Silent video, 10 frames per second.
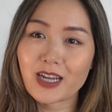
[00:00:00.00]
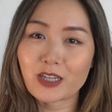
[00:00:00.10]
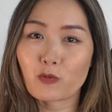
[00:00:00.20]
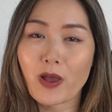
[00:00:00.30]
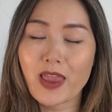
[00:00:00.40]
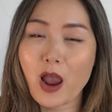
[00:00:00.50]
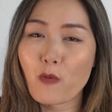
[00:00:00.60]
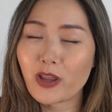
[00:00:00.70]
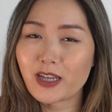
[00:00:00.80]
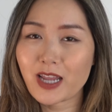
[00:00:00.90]
Next one, I
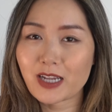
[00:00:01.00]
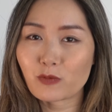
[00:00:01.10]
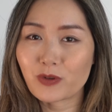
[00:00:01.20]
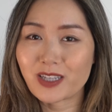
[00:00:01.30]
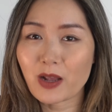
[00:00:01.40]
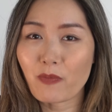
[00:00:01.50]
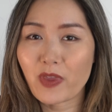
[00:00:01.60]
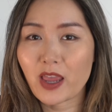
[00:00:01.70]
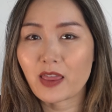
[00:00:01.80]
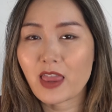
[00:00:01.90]
want to test with
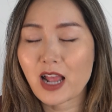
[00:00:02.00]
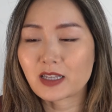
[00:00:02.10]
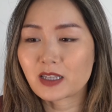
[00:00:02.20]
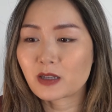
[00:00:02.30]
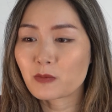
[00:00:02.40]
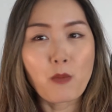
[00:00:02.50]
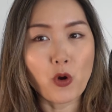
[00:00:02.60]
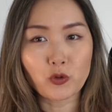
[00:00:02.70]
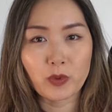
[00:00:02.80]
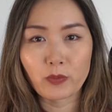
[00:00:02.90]
something that's
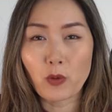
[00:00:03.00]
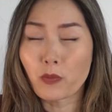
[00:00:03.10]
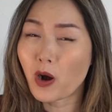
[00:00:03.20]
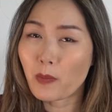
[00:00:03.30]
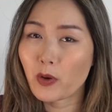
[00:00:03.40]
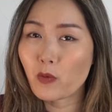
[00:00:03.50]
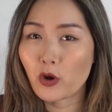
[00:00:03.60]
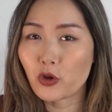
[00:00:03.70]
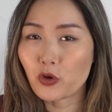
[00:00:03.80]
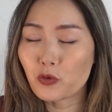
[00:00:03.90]
most people probably
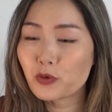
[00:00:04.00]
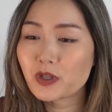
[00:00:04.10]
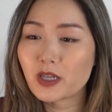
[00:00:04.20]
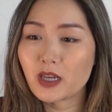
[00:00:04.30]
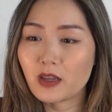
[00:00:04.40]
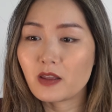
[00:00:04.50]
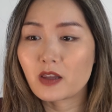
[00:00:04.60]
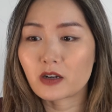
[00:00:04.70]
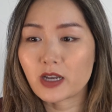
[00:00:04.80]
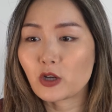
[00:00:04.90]
will use in
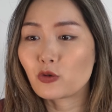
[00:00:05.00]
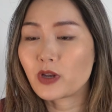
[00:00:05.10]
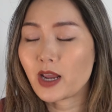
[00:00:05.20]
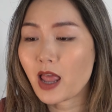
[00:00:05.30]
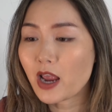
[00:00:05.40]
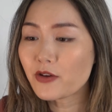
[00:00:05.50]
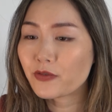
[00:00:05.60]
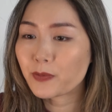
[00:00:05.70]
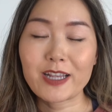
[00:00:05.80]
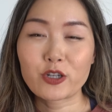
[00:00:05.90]
their day-to-day
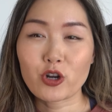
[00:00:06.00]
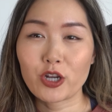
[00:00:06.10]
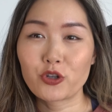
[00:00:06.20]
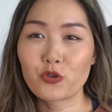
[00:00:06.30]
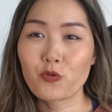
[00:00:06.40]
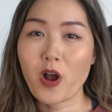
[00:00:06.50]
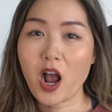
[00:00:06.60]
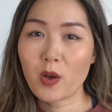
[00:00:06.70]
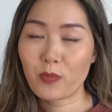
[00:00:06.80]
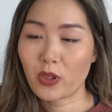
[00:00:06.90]
life. Let's try to
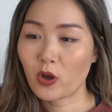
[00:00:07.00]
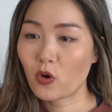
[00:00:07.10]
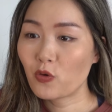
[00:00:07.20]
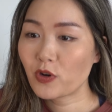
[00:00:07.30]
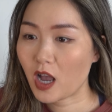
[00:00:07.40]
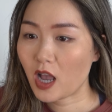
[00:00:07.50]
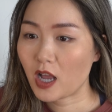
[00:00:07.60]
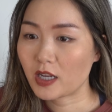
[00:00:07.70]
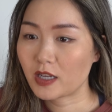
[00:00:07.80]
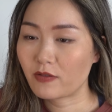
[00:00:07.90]
upload
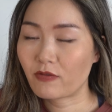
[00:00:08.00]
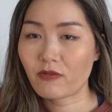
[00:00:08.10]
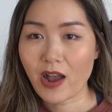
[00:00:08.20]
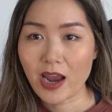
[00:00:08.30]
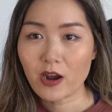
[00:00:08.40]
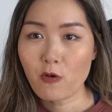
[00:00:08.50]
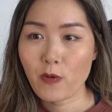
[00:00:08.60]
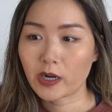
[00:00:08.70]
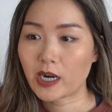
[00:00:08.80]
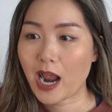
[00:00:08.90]
a file
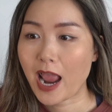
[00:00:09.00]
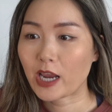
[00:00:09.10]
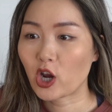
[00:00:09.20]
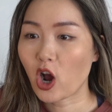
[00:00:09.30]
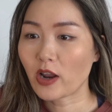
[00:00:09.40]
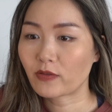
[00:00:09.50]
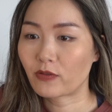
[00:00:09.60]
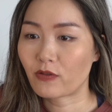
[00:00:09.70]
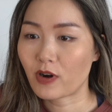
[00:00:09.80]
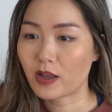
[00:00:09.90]
where I got
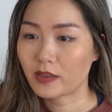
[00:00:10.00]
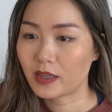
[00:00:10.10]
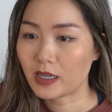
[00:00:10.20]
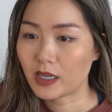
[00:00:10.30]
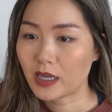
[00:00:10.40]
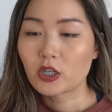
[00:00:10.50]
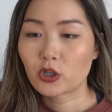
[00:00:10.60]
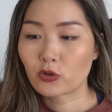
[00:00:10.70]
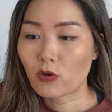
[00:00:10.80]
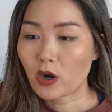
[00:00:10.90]
from the
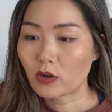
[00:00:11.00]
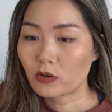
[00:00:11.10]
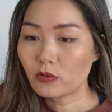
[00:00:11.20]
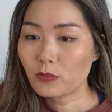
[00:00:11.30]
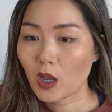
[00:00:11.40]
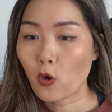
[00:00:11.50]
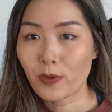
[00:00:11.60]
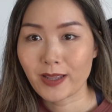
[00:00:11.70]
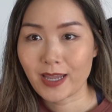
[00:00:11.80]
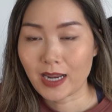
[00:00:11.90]
Toronto open